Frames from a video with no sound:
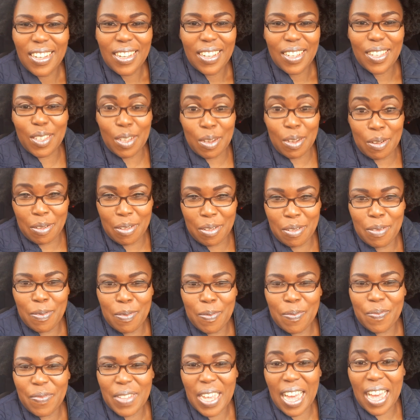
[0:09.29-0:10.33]
So,
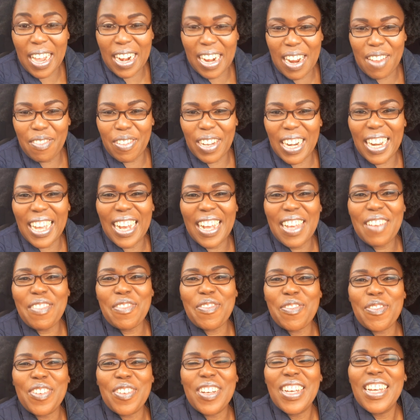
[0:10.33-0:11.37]
arrive alive.
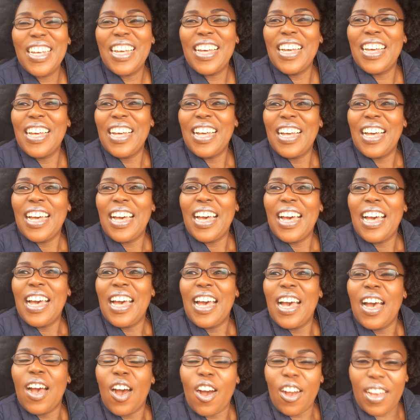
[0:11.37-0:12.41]

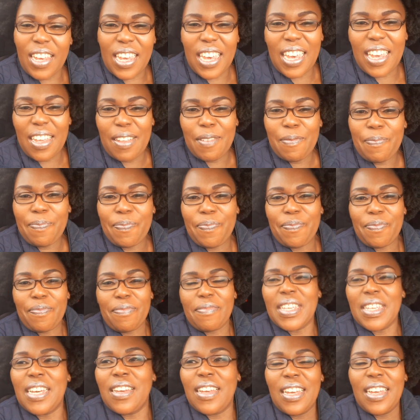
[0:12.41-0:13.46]
Okay,
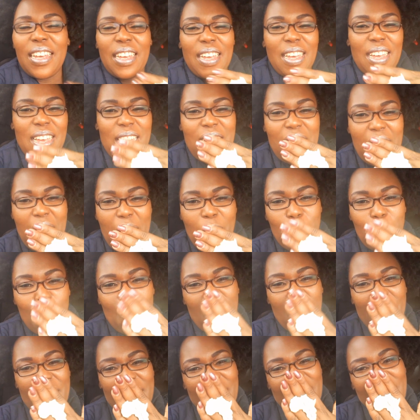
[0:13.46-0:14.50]
I'm
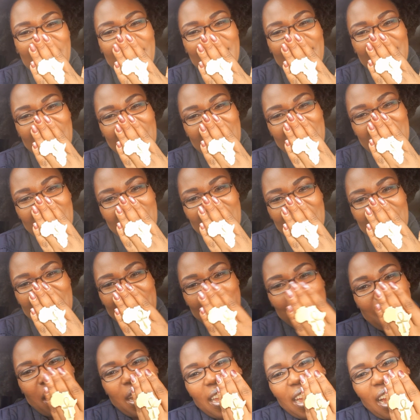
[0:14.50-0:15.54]
wearing
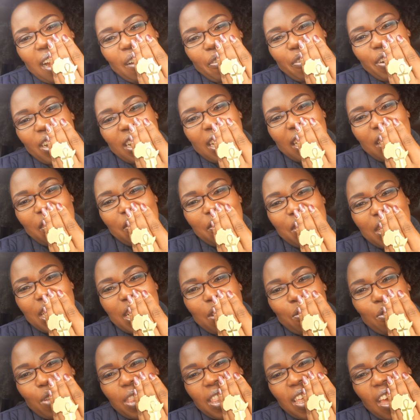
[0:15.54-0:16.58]
my African
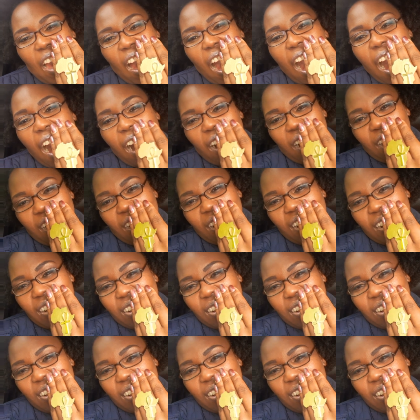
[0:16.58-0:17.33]
ring with the ankh.